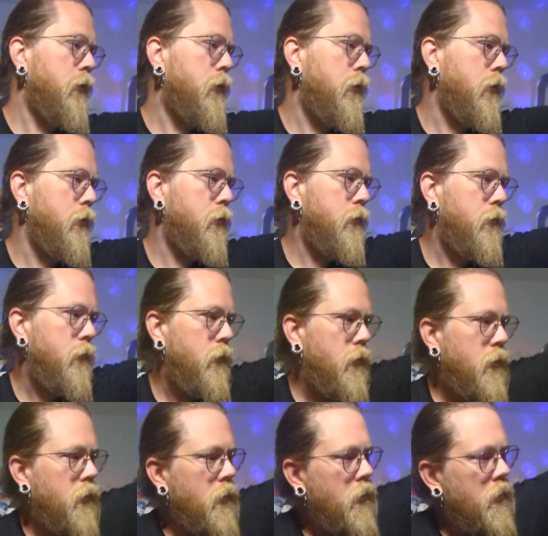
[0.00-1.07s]
here,
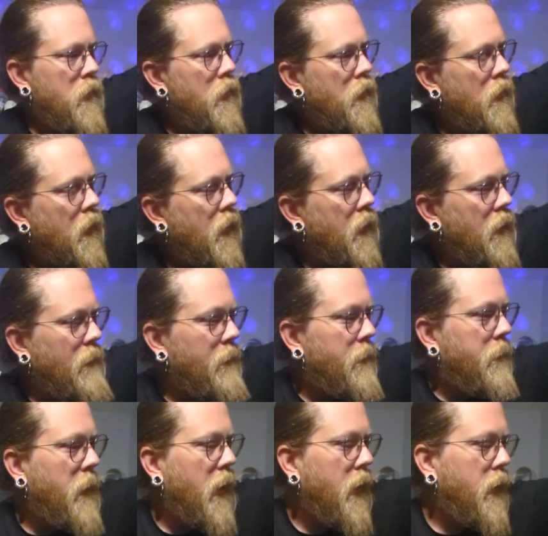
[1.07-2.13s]
hiding
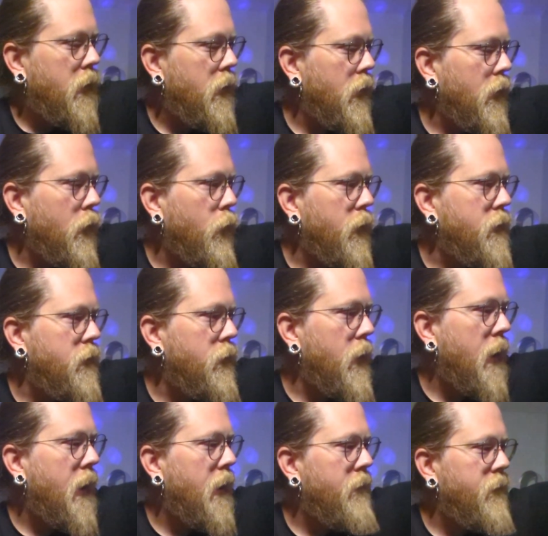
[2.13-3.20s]
back here, we do
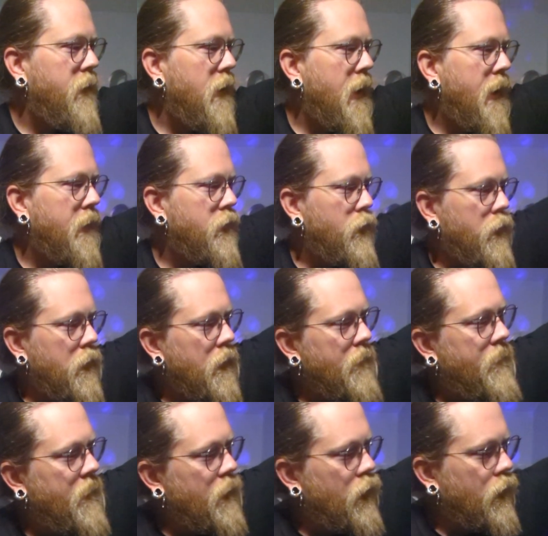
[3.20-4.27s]
have the actual
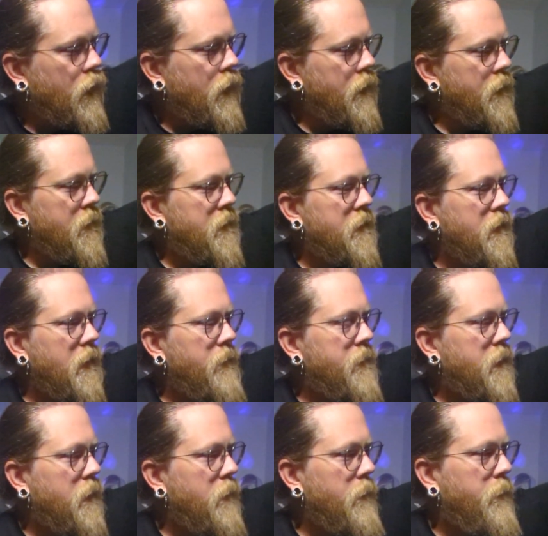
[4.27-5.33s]
official
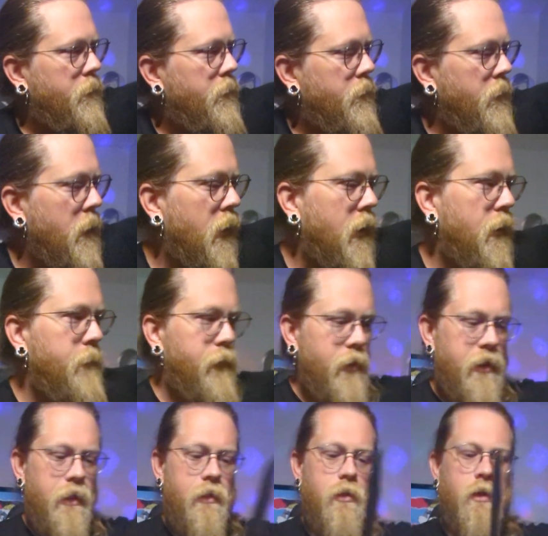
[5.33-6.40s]
Slift
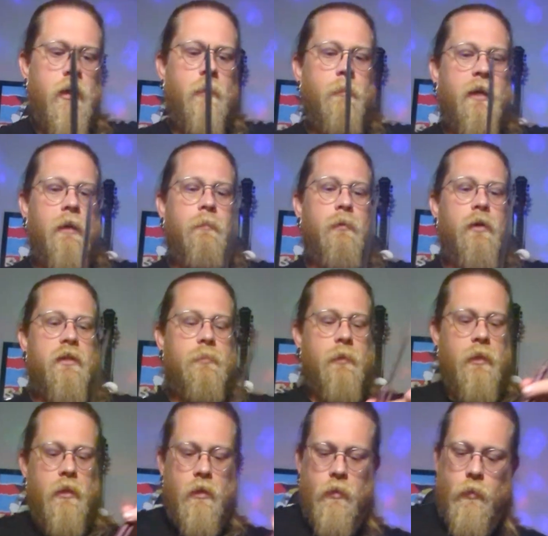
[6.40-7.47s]
blade on my
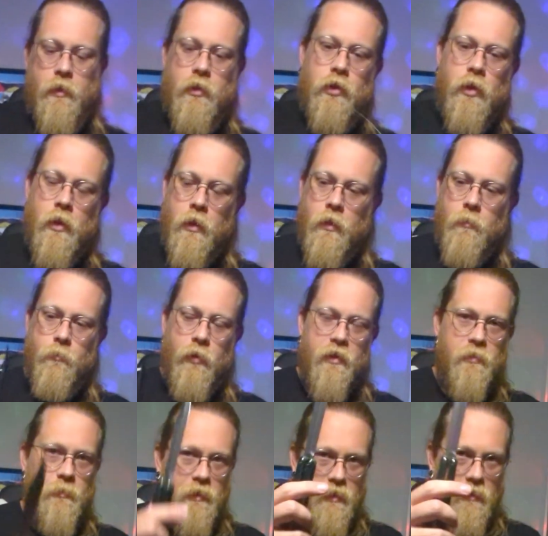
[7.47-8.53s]
Prisma here, which
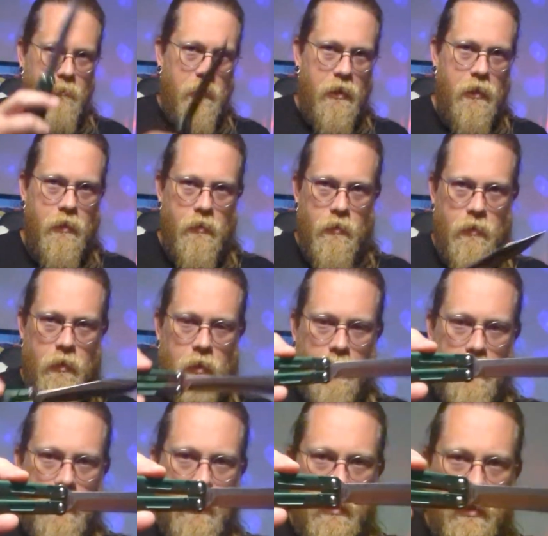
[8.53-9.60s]
Prisma didn't make the
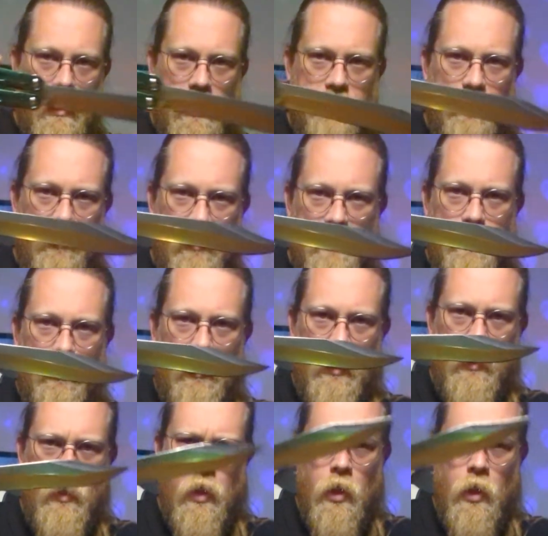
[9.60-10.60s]
cut off the Prisma Pro.